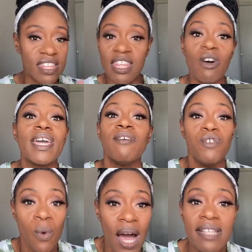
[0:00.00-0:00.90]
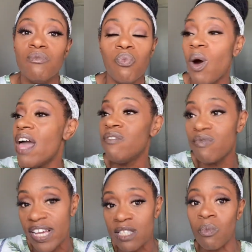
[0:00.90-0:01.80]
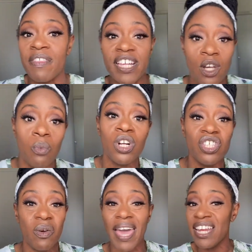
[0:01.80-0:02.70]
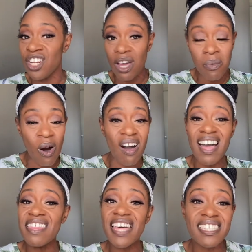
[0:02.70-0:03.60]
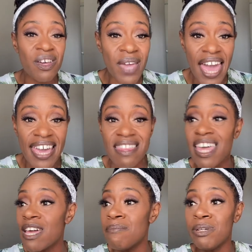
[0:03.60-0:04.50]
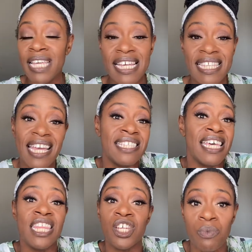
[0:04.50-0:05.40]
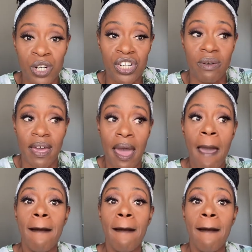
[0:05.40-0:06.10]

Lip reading: They'll give you whatever reason why they don't want to do it. And you know what? That's okay. They can protest. They can say they don't want to do it.